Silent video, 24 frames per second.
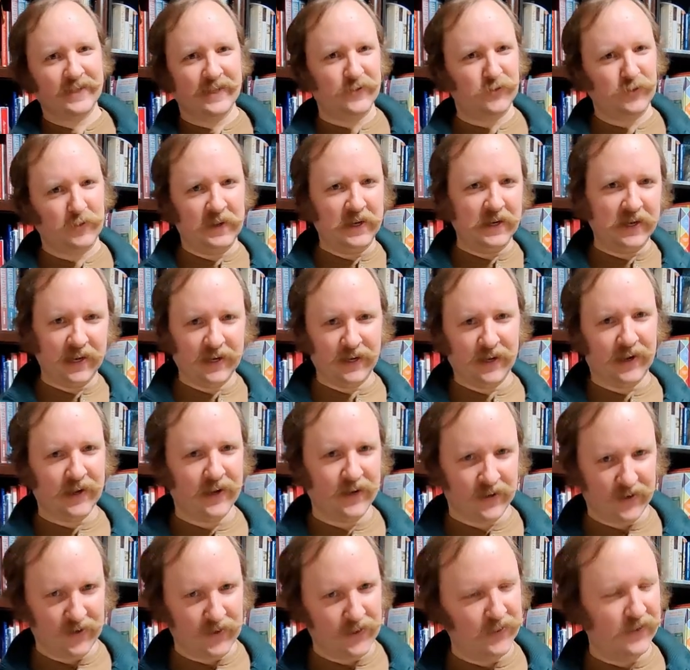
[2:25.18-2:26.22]
Since we're being
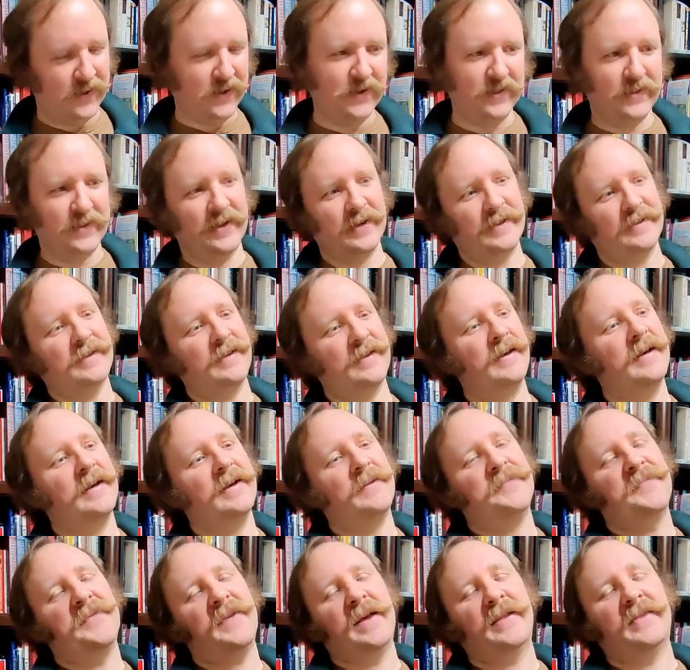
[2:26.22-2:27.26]
iconic holiday things,
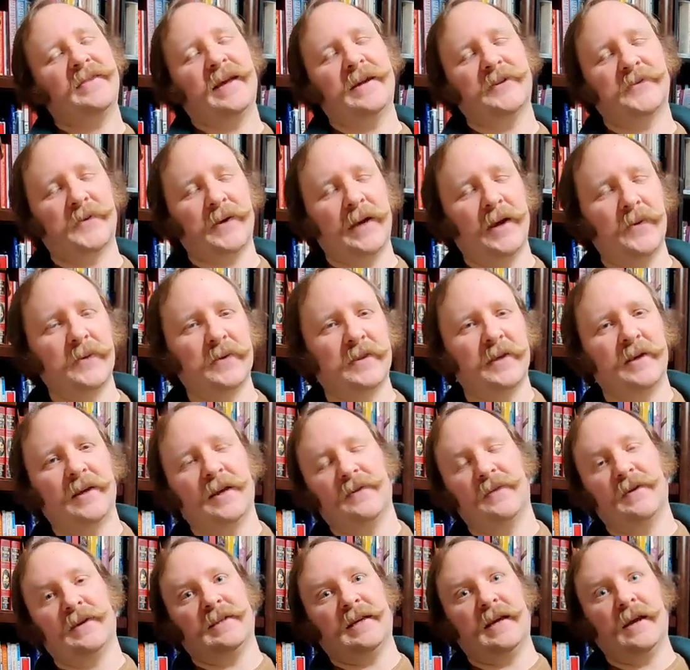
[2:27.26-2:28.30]
that, that's what I would think
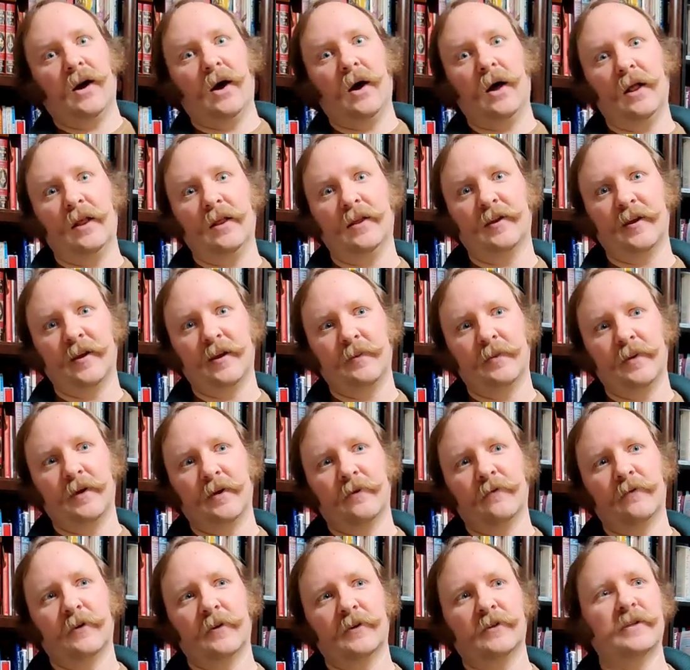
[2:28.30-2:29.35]
of as a holiday
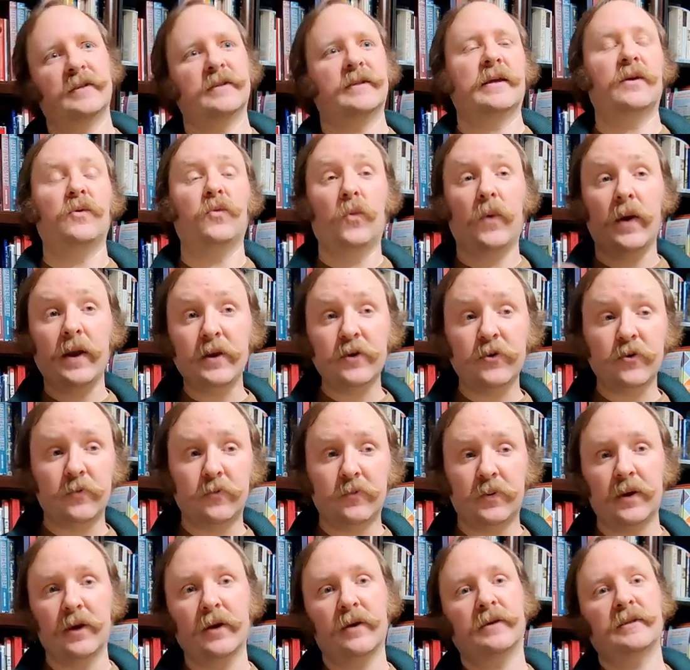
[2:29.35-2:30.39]
beer versus a winter
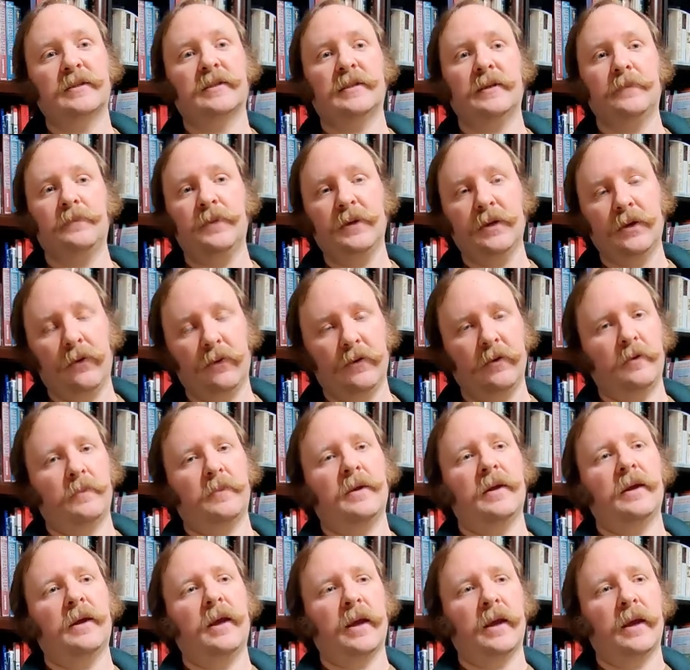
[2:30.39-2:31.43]
beer is simply going to
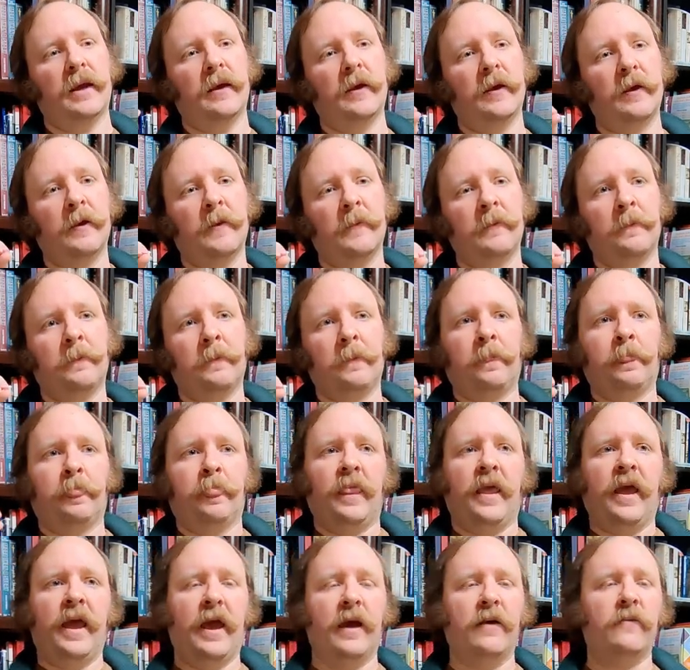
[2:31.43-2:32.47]
be a
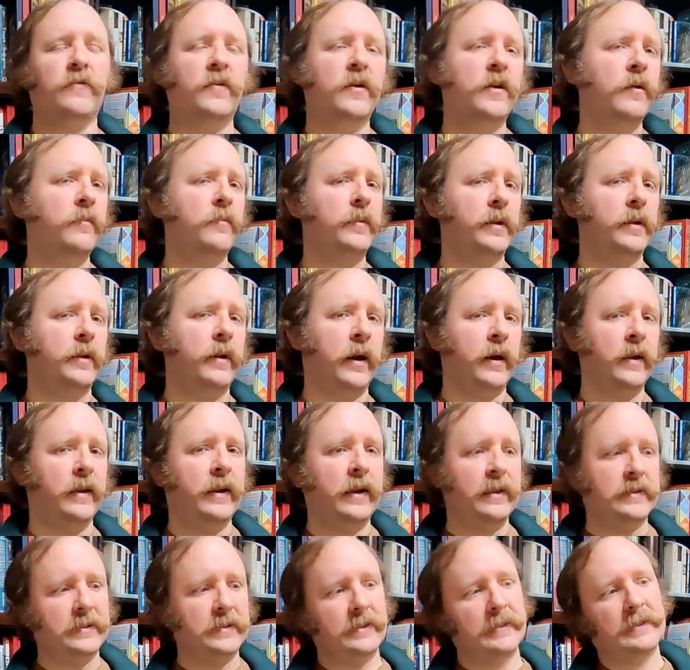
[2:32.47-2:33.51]
heavier but not
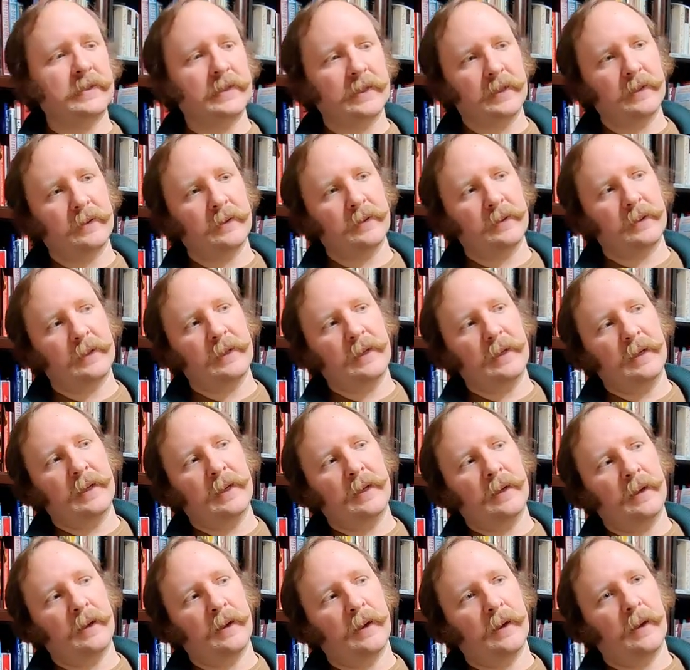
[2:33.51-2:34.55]

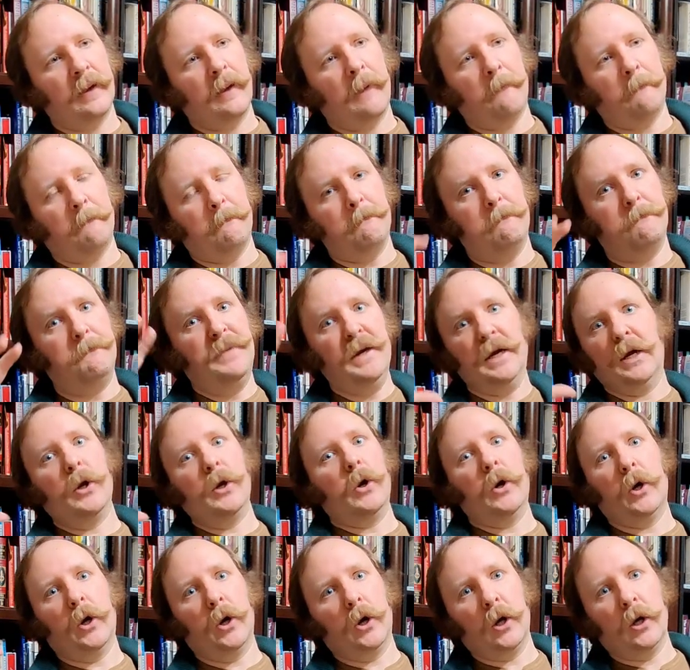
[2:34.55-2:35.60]
necessarily
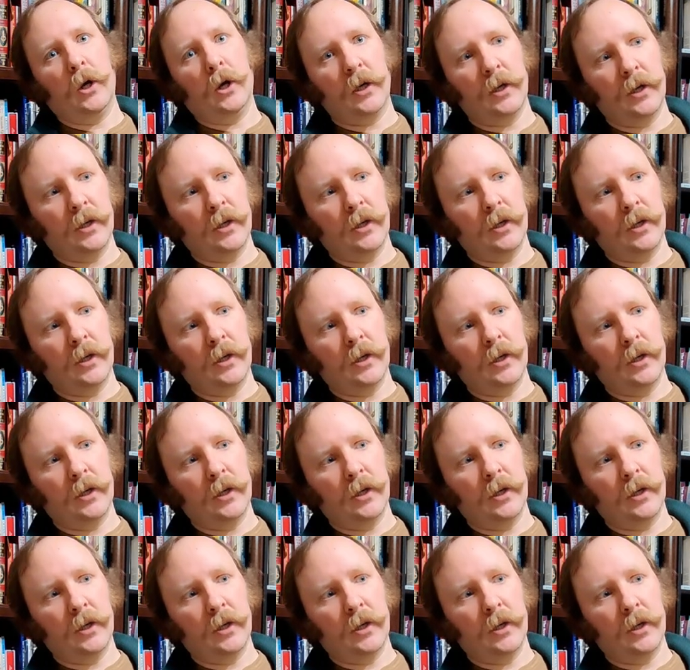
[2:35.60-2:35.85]
bigger